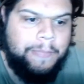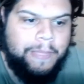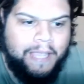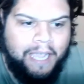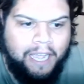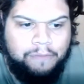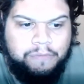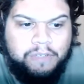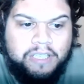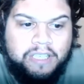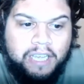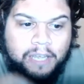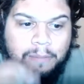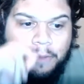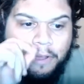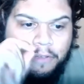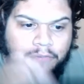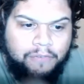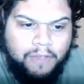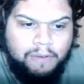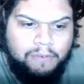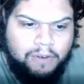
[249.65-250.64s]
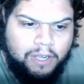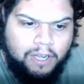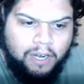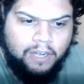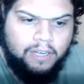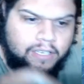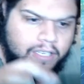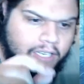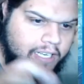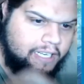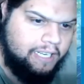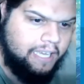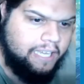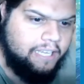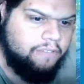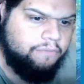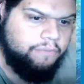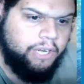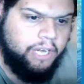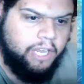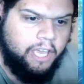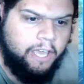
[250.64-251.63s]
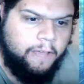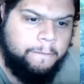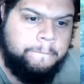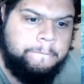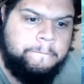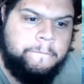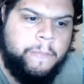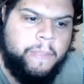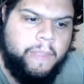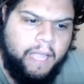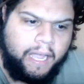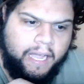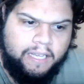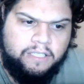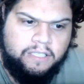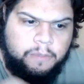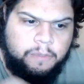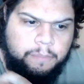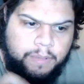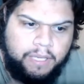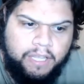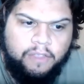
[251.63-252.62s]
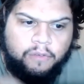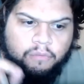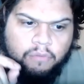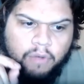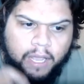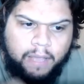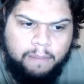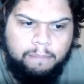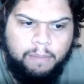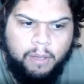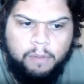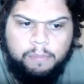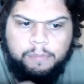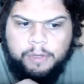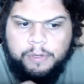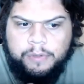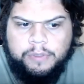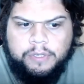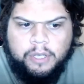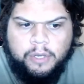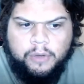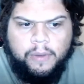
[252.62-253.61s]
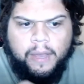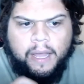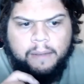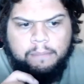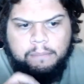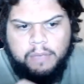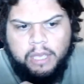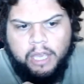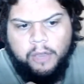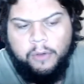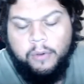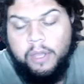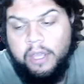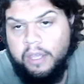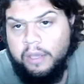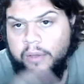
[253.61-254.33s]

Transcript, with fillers: have to say my favourite card in today's video has to be the Rainbow Mewtwo and Mew,